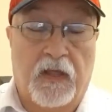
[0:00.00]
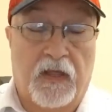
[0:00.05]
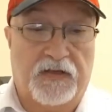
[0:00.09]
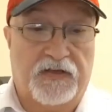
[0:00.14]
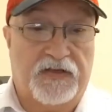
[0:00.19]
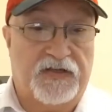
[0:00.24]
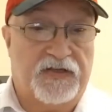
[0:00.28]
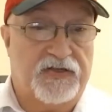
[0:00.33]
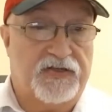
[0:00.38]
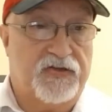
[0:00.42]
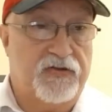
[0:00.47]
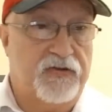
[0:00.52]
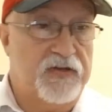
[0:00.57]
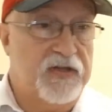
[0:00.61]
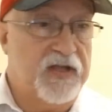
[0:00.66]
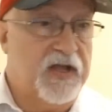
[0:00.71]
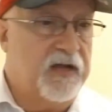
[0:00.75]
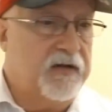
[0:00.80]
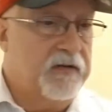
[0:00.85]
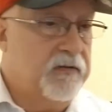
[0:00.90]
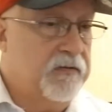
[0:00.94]
just turn
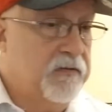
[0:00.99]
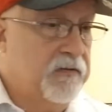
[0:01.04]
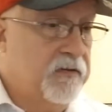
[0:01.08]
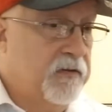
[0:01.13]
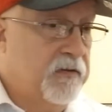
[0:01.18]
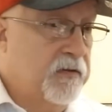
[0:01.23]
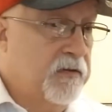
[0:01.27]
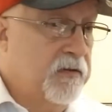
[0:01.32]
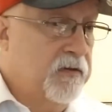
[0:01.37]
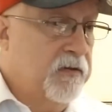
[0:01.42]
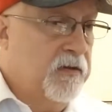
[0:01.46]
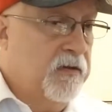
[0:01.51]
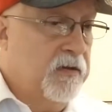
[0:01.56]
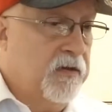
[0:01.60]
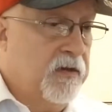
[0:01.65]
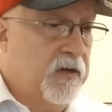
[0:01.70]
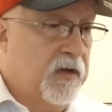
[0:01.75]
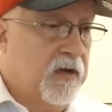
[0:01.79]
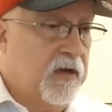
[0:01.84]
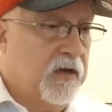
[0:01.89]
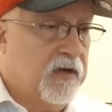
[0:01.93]
that
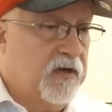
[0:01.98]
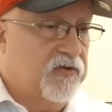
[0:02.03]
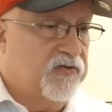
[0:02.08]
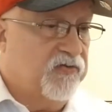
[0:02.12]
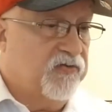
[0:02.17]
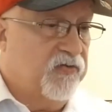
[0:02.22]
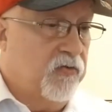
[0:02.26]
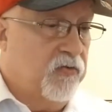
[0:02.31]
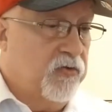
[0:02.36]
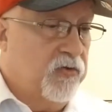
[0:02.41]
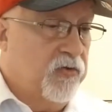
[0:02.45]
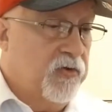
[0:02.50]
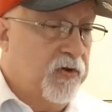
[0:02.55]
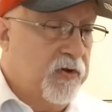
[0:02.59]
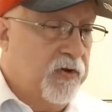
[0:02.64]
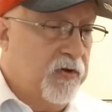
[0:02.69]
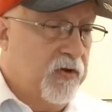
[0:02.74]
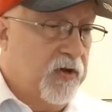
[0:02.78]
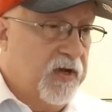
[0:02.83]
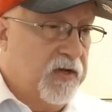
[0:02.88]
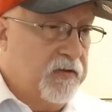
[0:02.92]
control
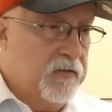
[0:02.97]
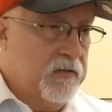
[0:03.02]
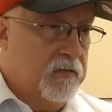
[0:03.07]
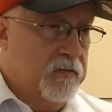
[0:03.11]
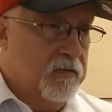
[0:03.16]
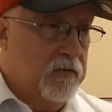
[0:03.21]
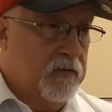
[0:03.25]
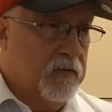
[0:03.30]
unit on,